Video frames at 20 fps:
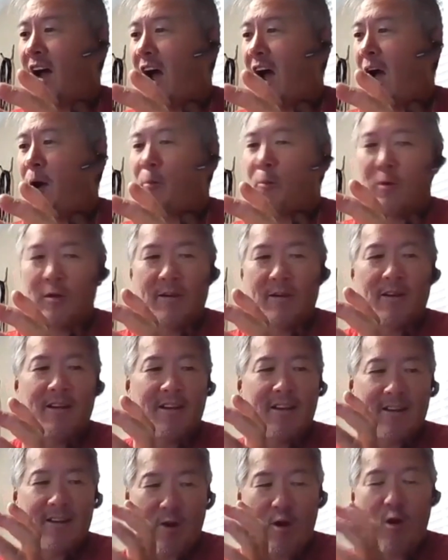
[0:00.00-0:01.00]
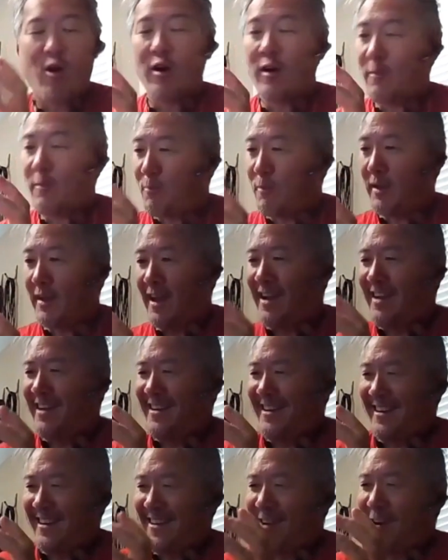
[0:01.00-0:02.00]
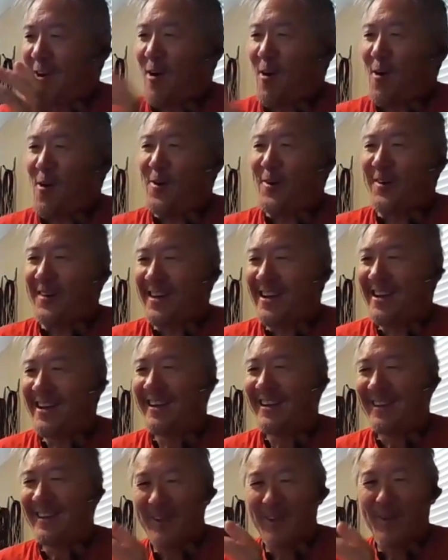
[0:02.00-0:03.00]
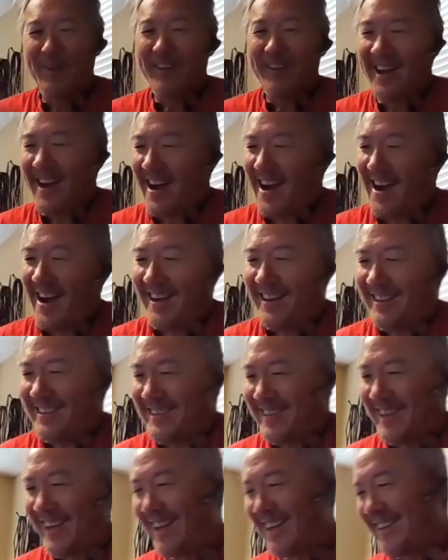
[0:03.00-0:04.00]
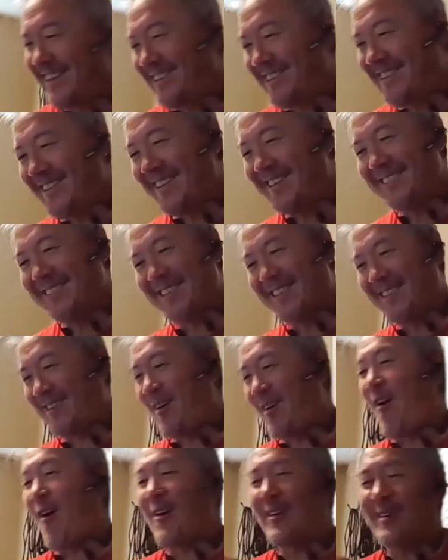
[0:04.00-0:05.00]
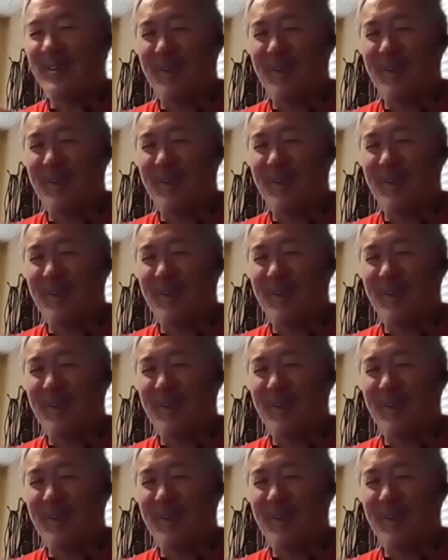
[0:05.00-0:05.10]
I would in a heartbeat call your guys just to talk